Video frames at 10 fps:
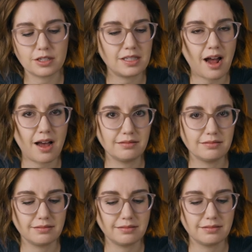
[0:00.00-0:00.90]
there's not.
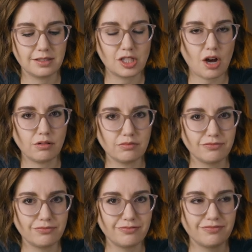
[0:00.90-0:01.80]
So
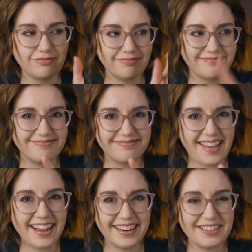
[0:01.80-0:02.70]

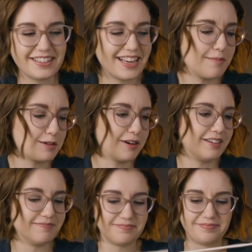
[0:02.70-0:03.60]
I'm gonna do the diamond twill.